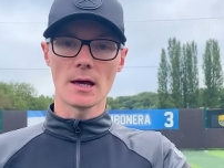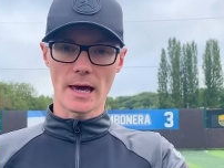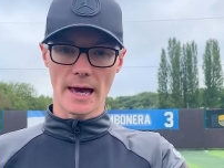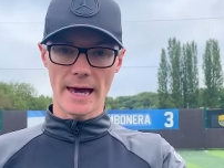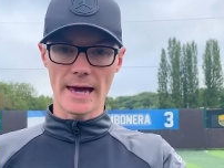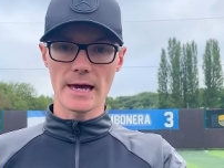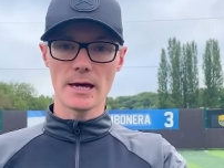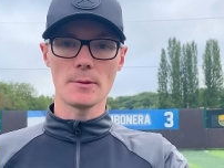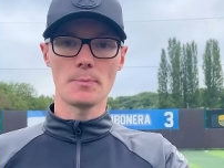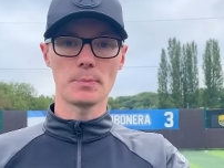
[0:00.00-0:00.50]

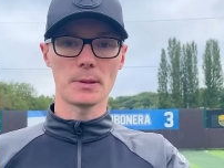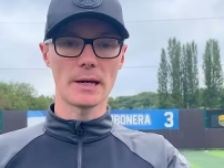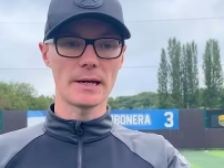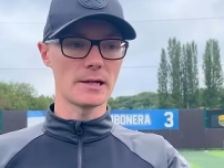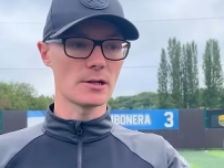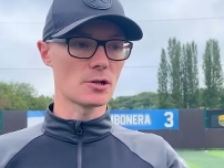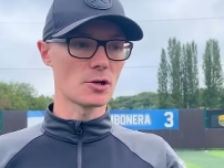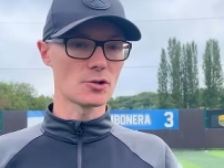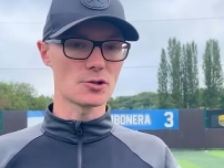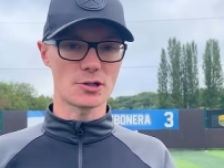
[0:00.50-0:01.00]
A
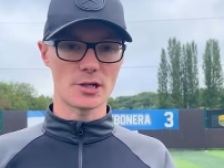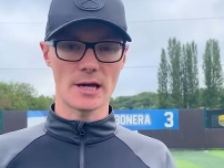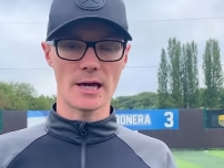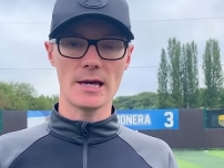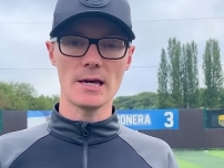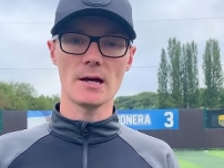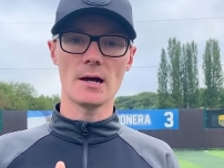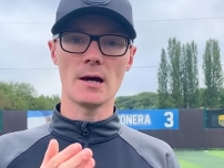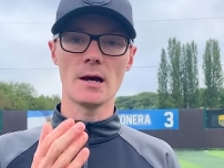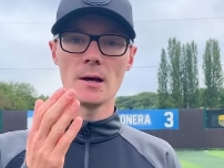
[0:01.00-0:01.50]
player goes to
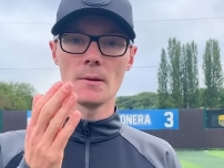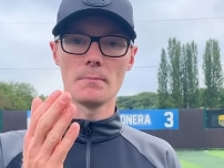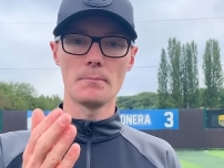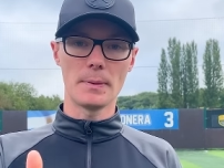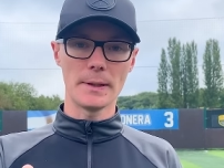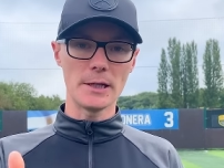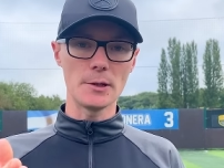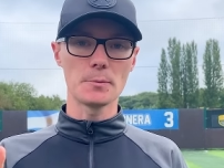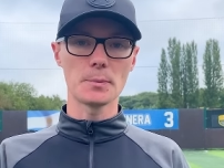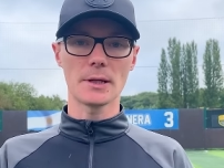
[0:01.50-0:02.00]
here,
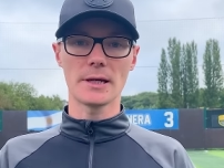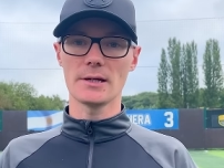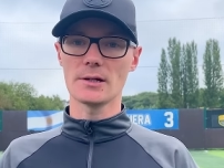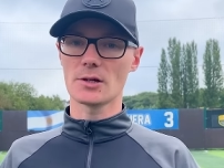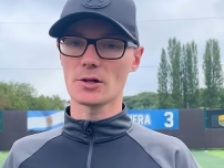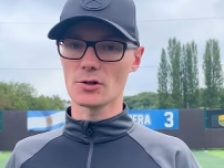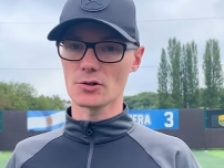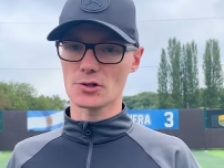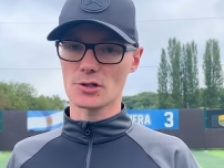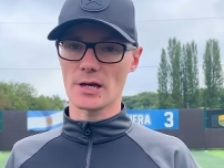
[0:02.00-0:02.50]
B player
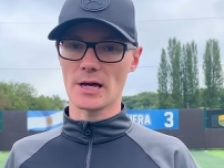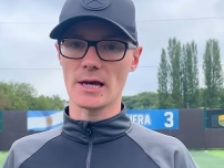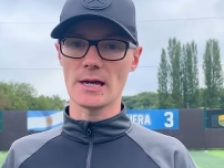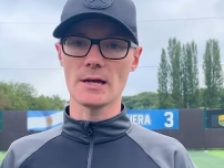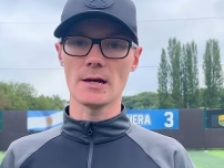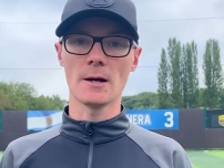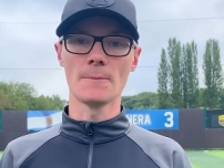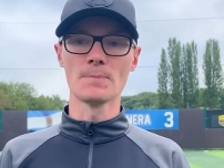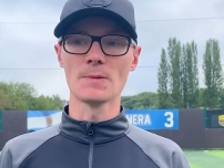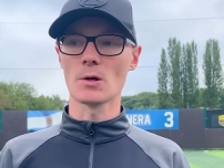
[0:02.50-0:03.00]
goes to
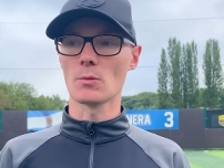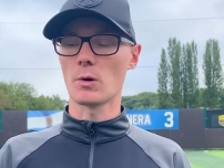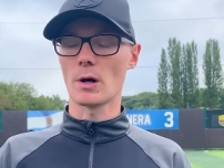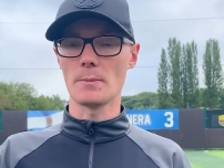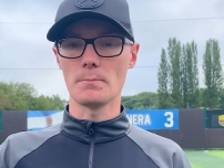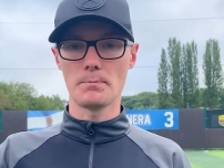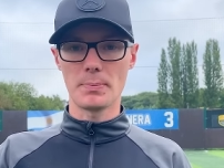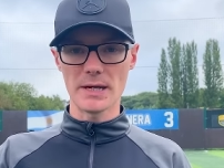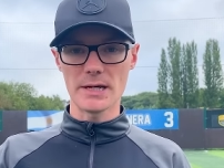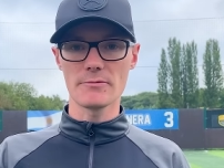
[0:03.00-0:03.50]
here.
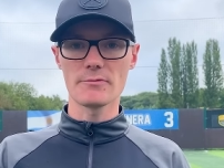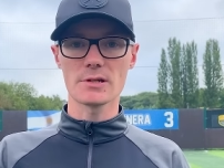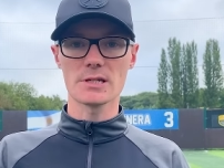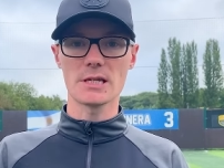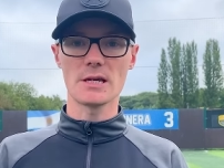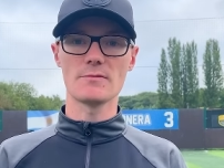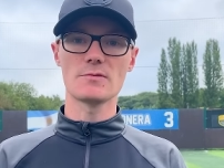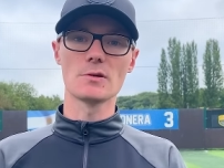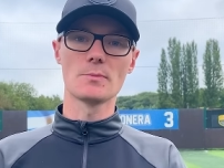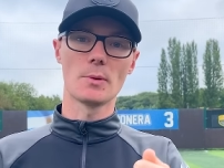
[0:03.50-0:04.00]
When B
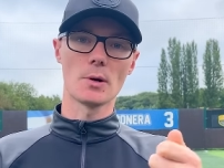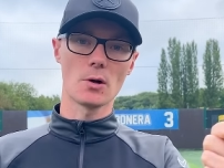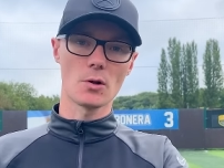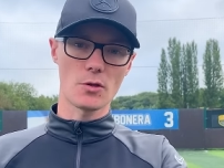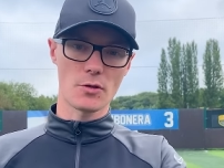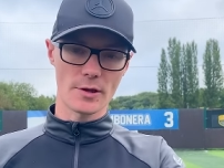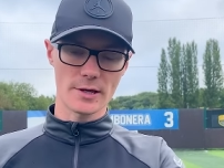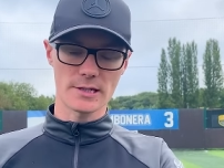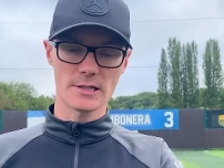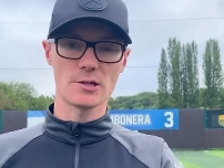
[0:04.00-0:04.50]
receives the ball,
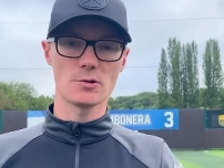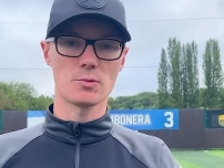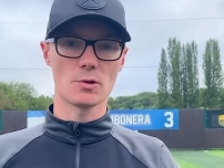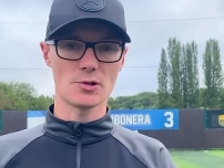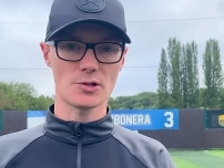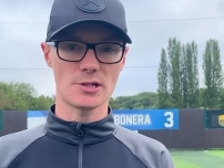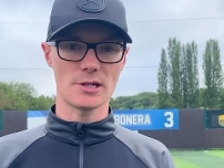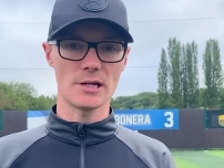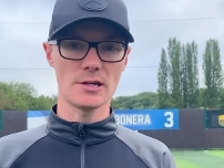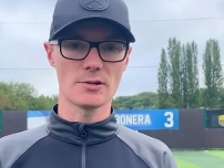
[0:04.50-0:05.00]
this is what
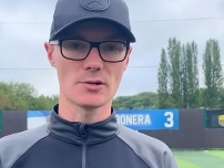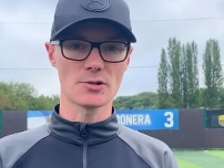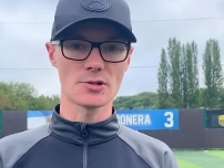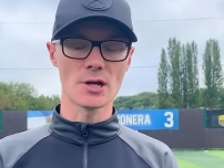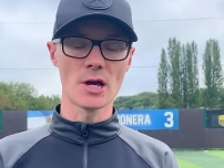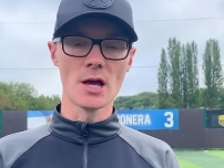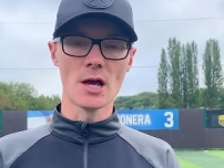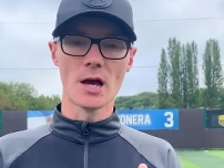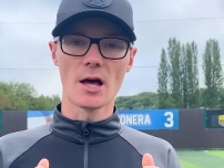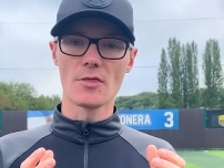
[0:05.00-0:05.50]
C does.
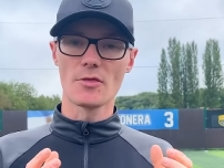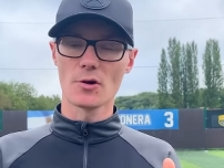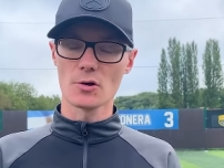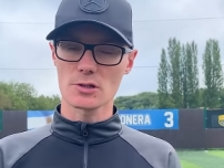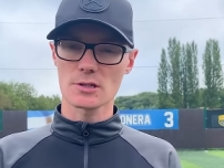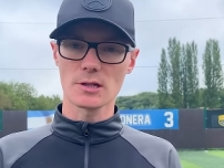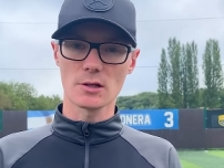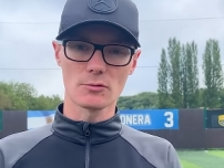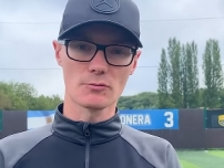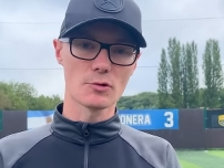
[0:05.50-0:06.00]
And those
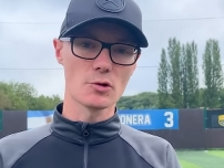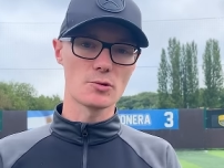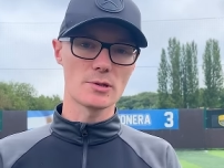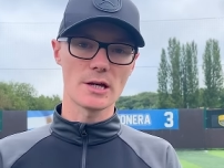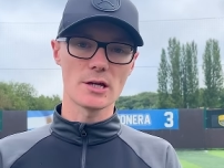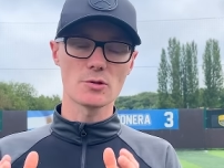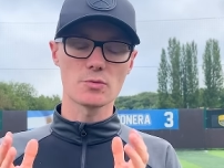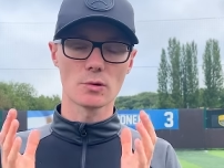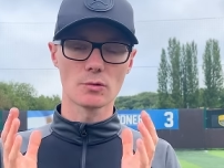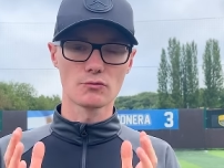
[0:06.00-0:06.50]
little
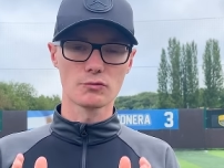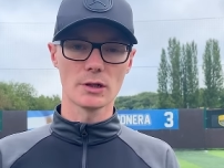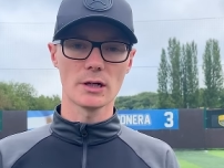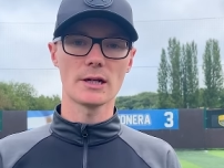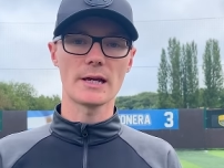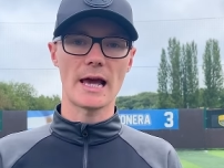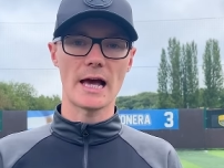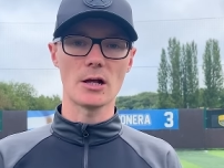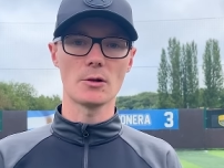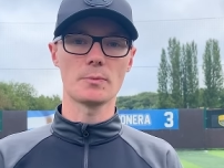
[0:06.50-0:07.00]
routines will
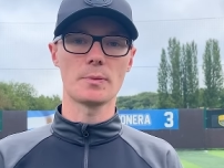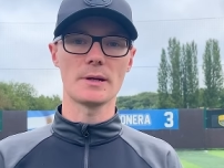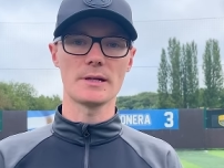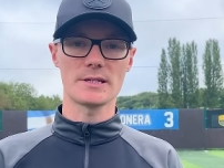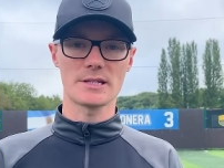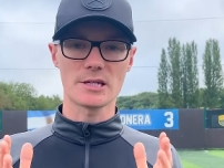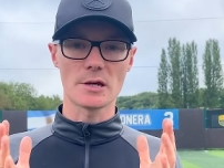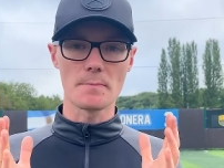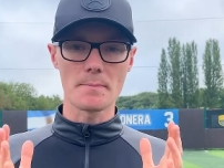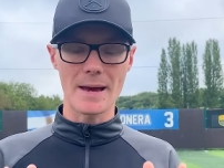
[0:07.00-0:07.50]
really help it
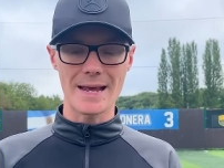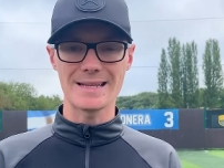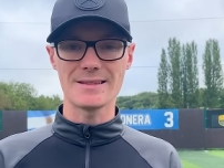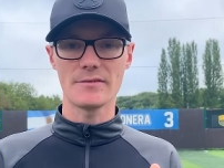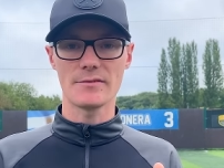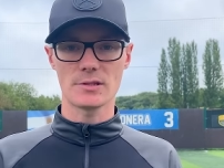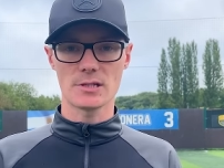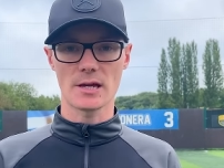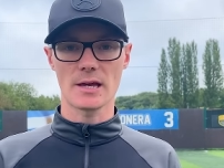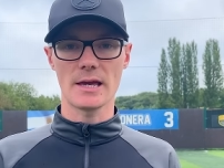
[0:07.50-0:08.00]

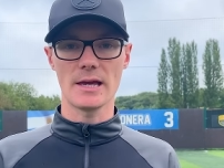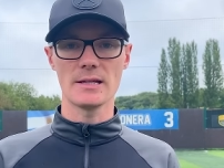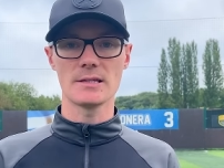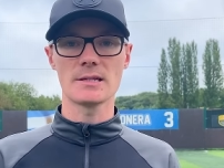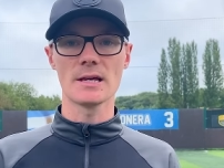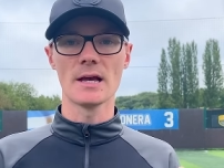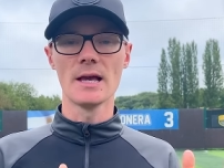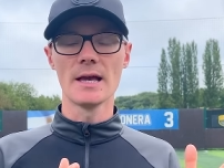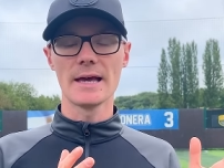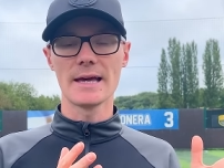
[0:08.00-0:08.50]
cement to kids
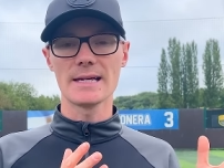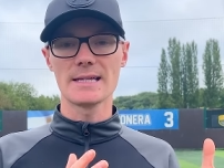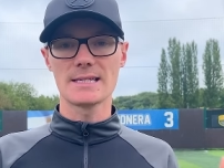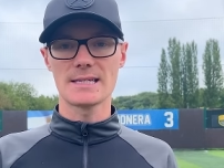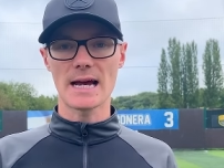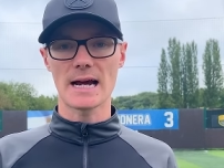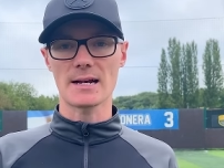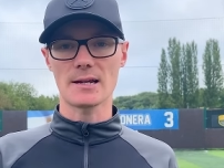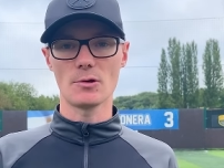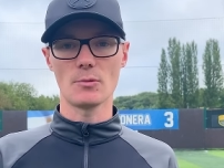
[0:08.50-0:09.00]

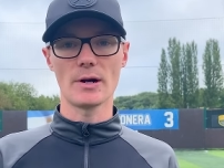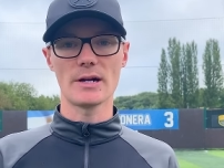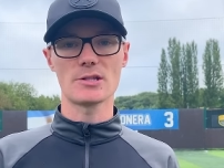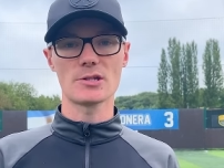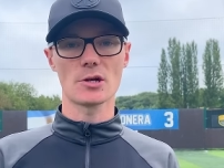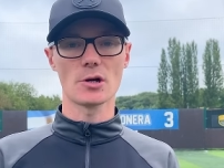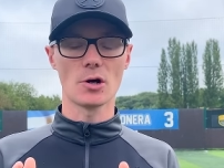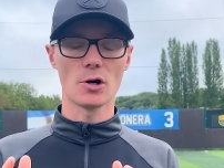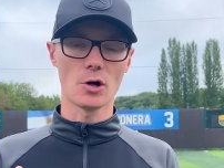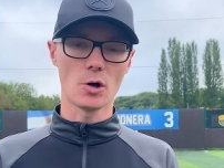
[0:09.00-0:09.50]
exactly where to
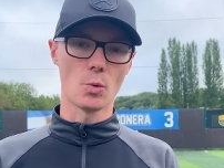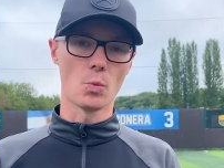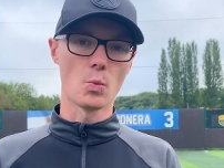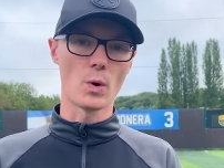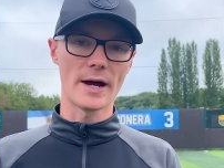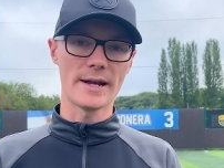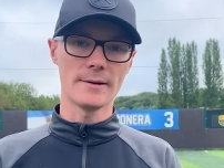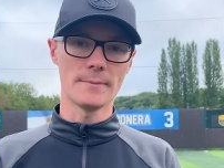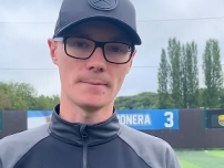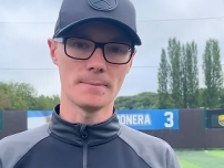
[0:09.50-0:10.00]
go and
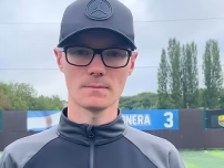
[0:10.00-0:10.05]
when.